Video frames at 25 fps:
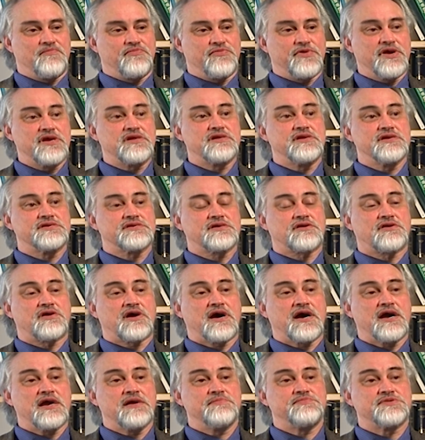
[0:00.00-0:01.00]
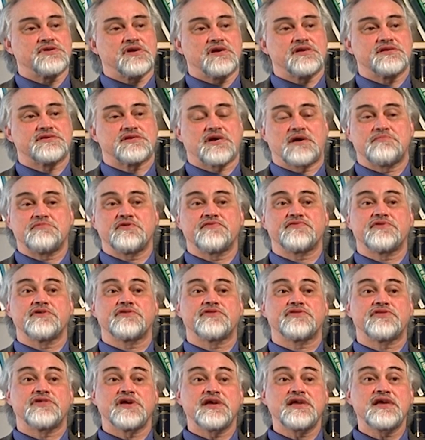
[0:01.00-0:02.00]
It describes some of the
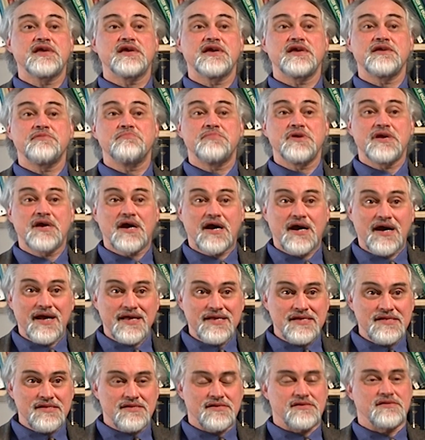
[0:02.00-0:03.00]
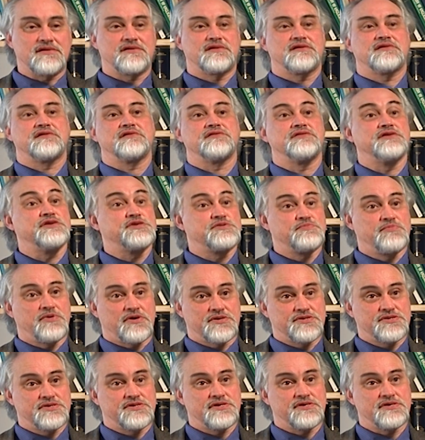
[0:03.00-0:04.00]
thinking behind these
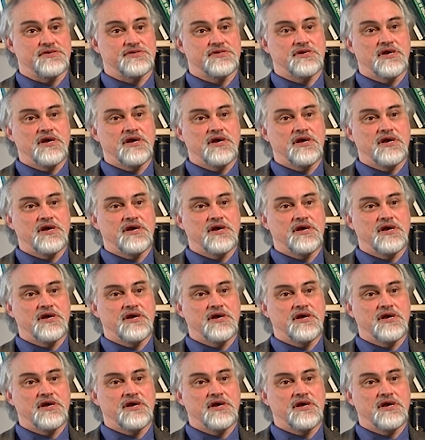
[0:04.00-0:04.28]
postures.